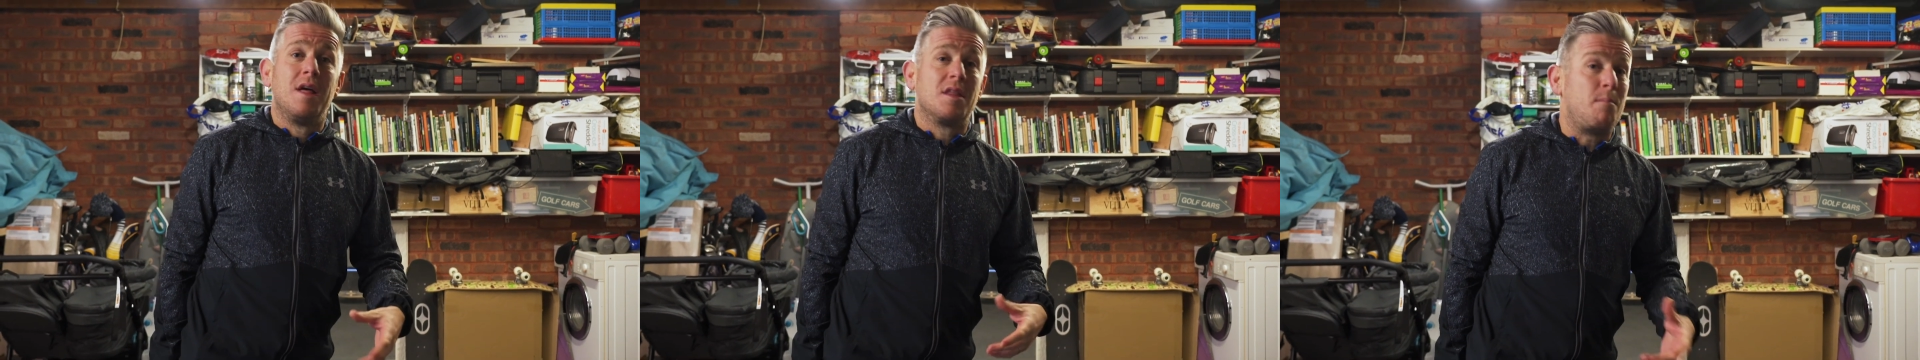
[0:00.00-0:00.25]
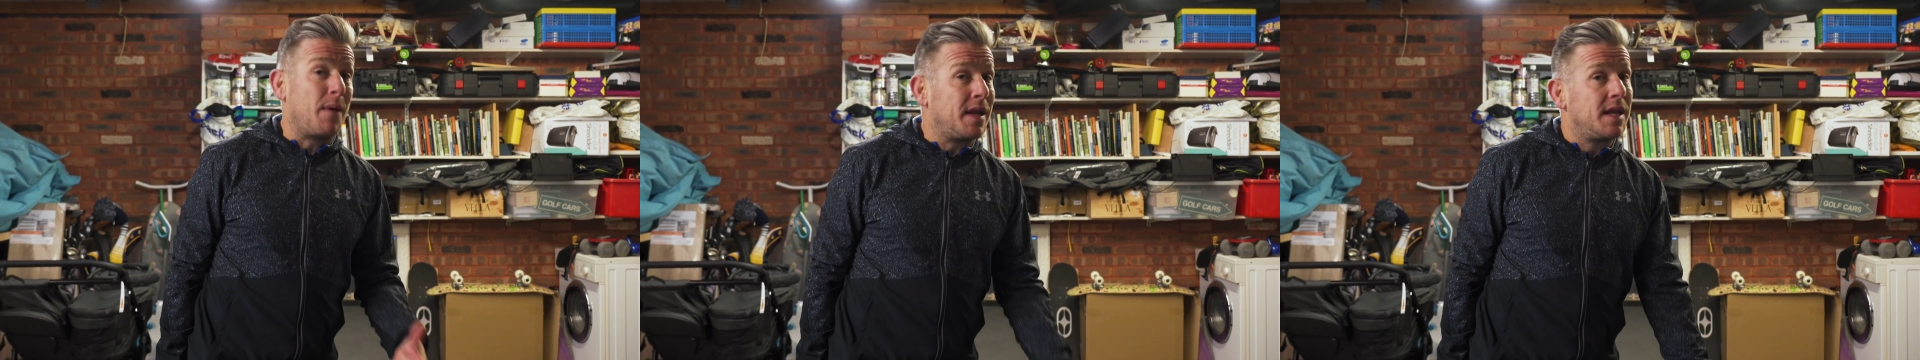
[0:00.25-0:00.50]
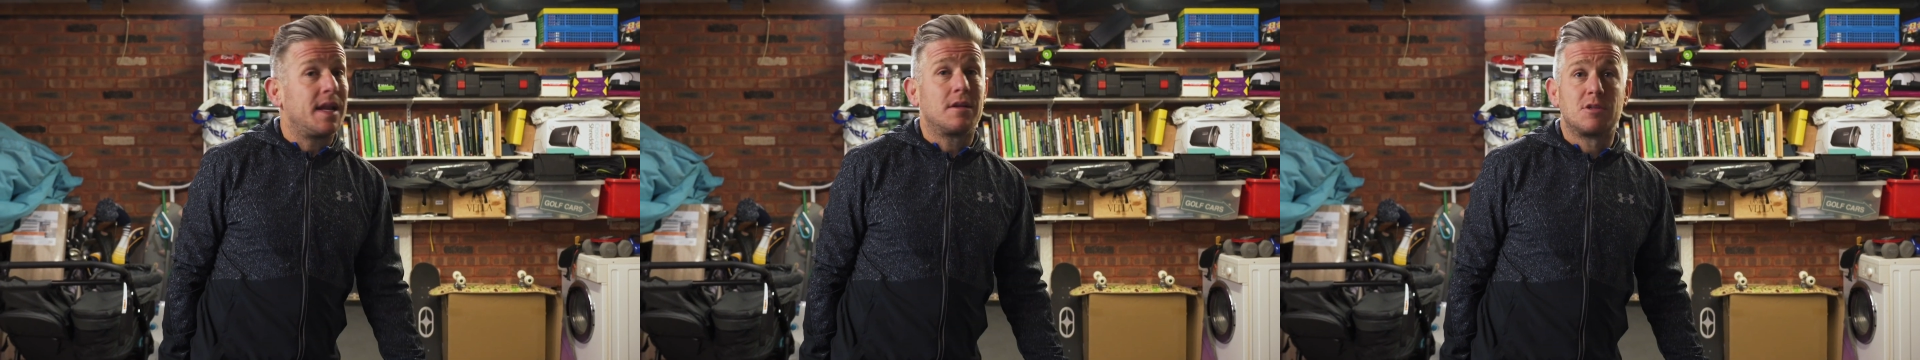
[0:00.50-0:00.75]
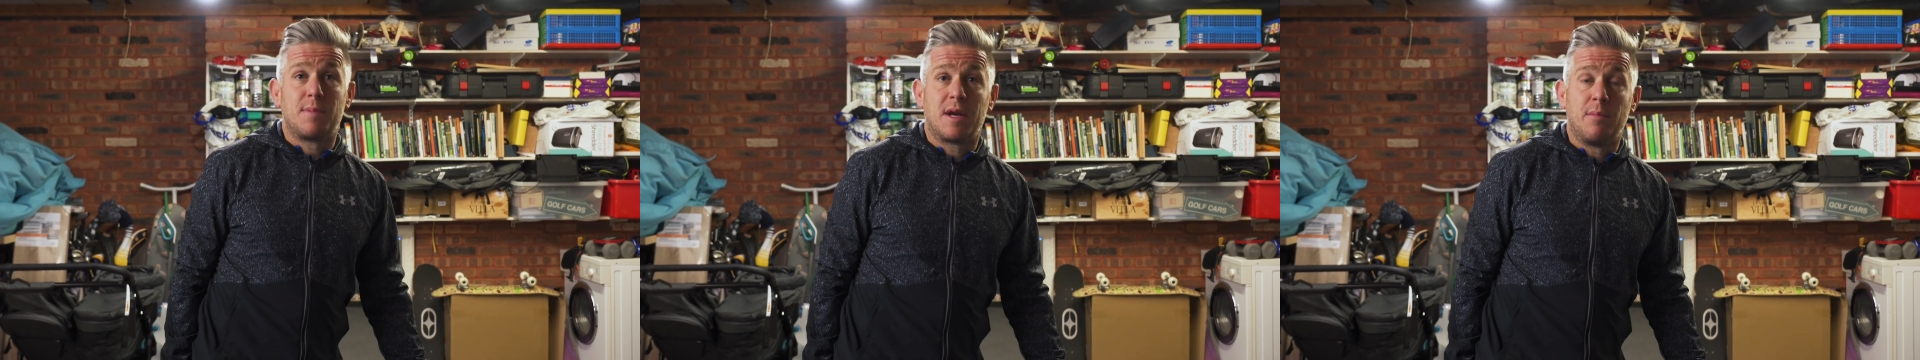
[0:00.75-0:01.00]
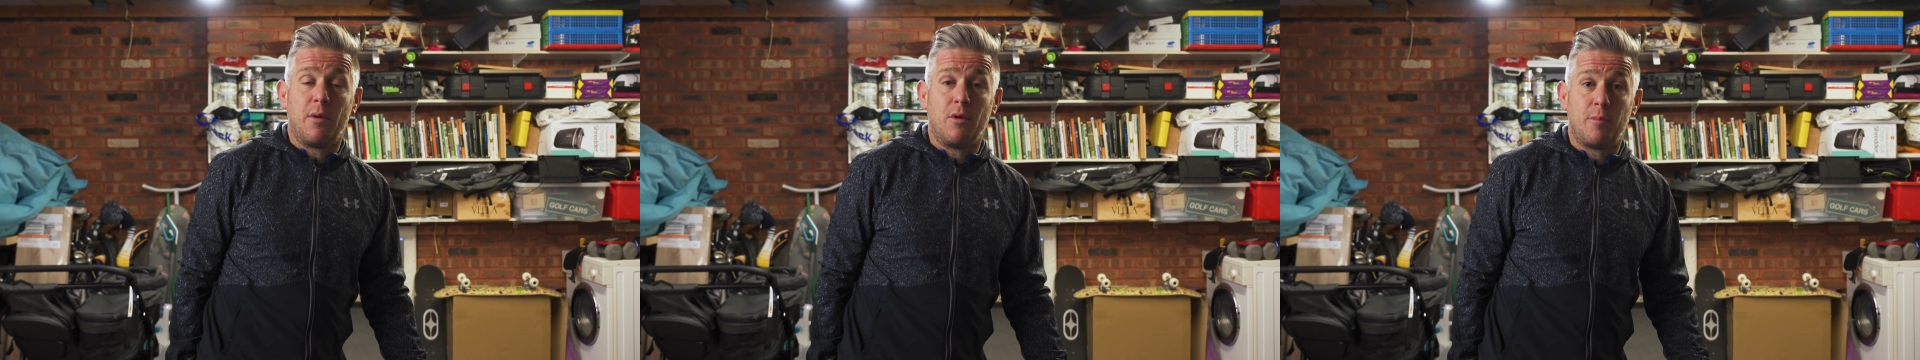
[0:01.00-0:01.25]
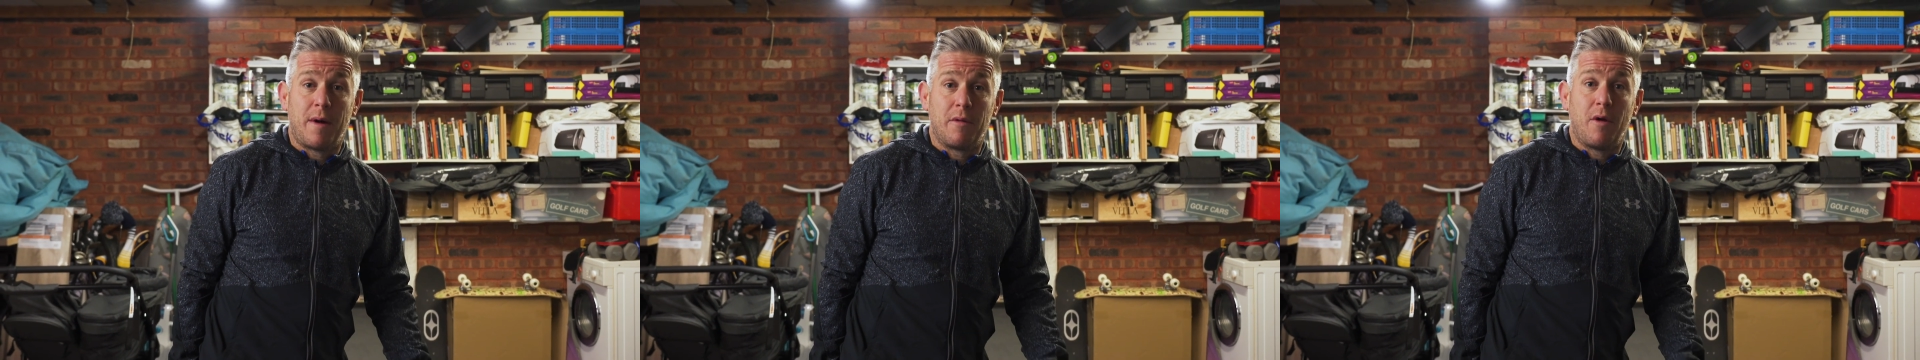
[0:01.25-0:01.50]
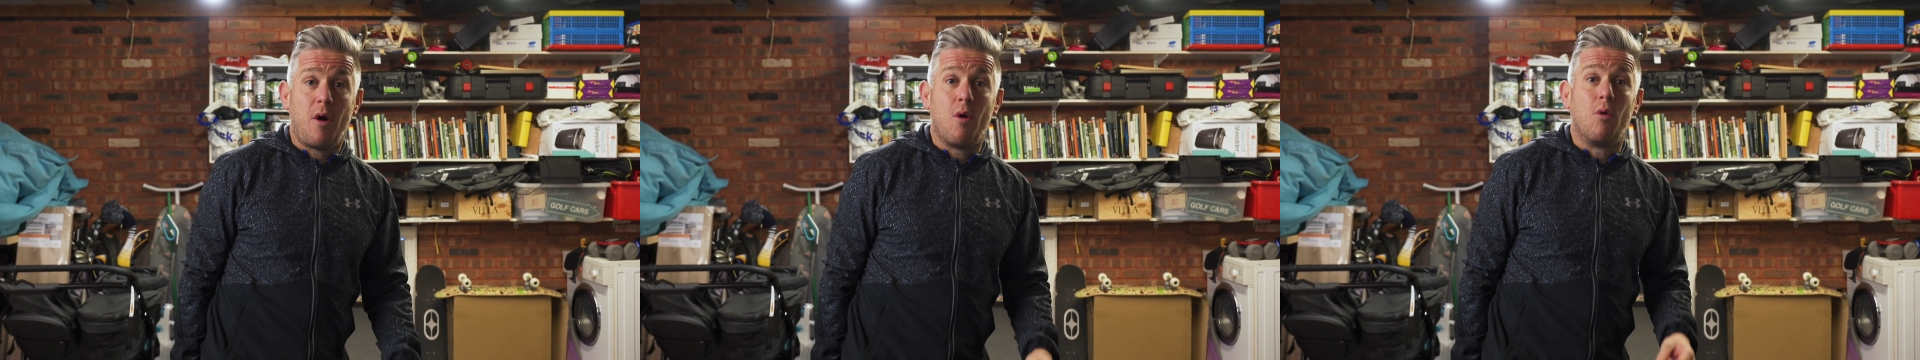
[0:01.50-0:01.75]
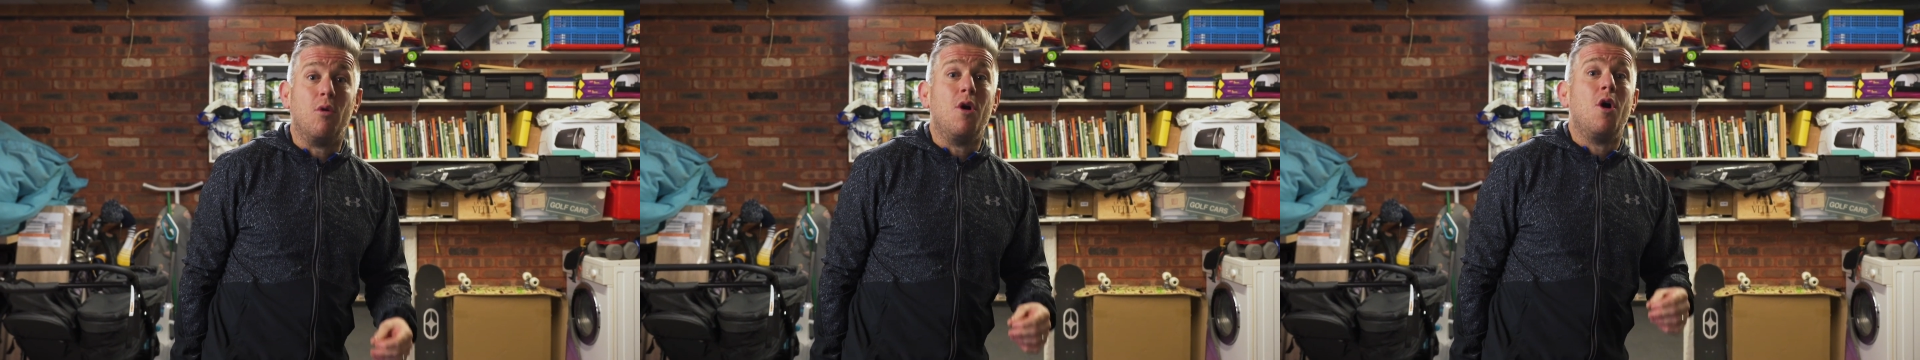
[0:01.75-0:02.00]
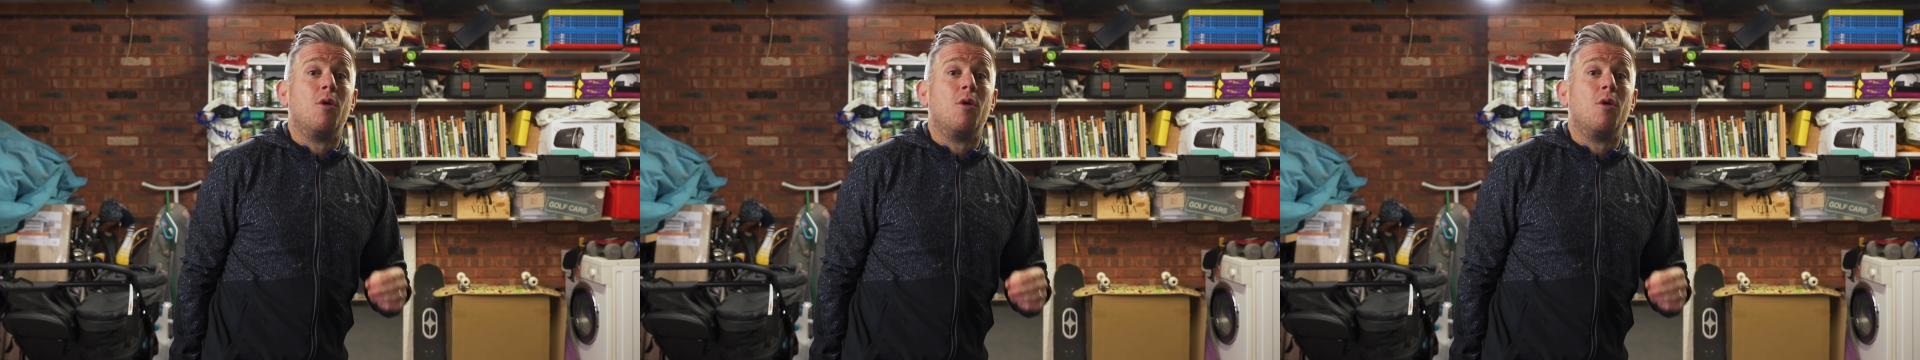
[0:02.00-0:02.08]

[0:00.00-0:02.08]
that bending down to pick a ball up out the hole